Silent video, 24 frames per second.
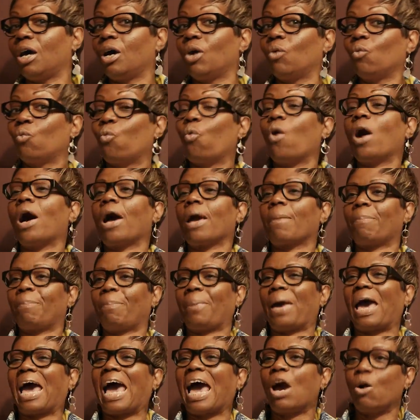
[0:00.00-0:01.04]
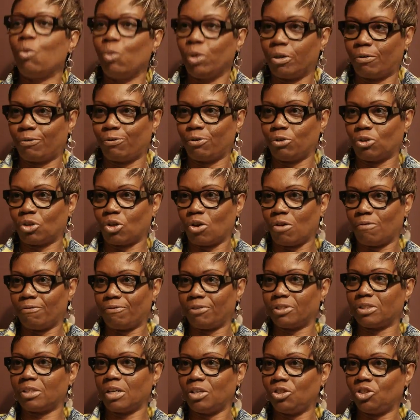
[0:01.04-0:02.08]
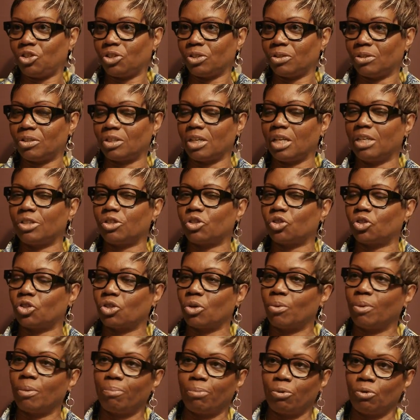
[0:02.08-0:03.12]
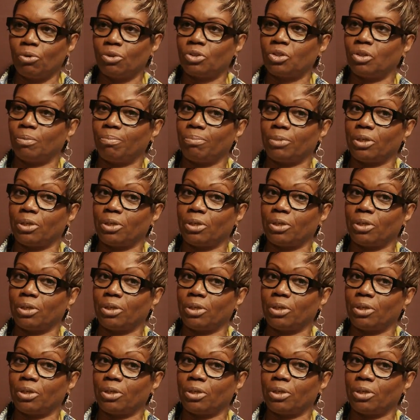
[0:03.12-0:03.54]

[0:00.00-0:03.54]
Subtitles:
why Powordful Conversations is so important,